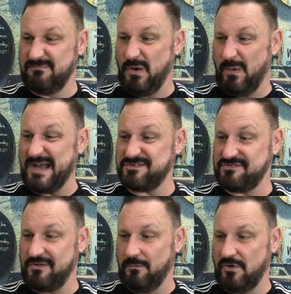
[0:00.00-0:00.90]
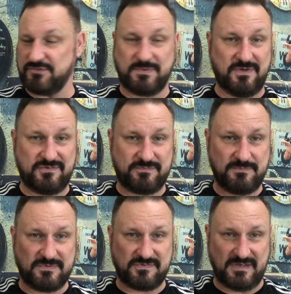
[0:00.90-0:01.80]
well, as a stopwatch, because
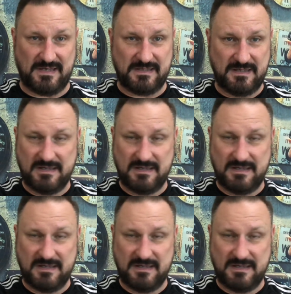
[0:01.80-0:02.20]
as I say,